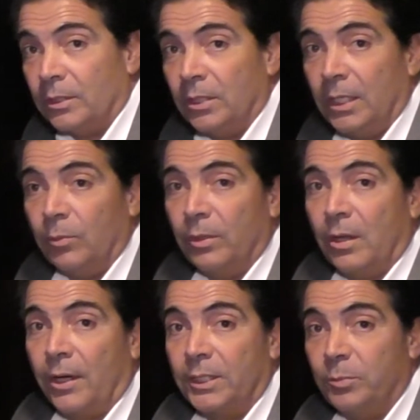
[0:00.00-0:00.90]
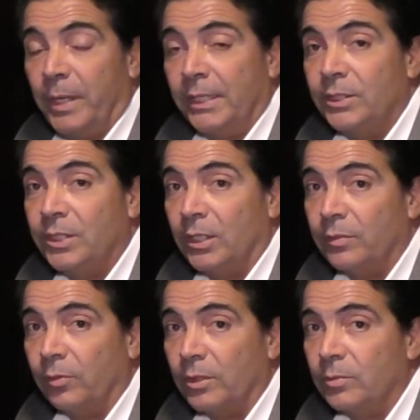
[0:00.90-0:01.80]
I'll tell you with our expanded
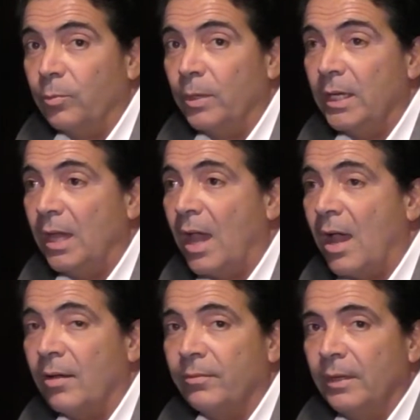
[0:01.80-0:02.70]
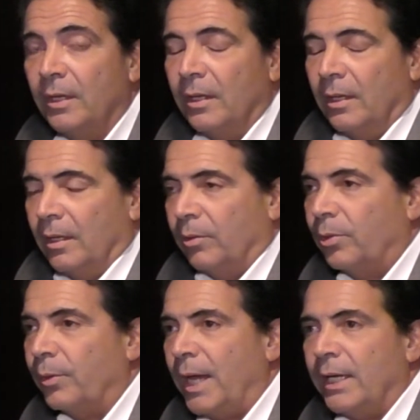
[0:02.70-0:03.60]
sales force, we have
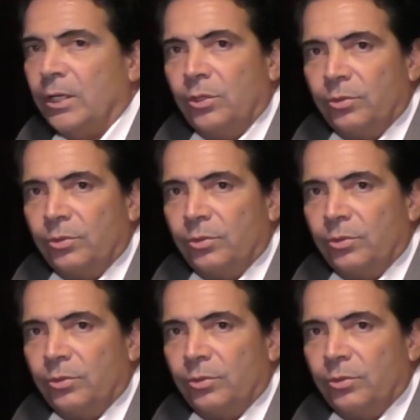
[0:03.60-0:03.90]
created new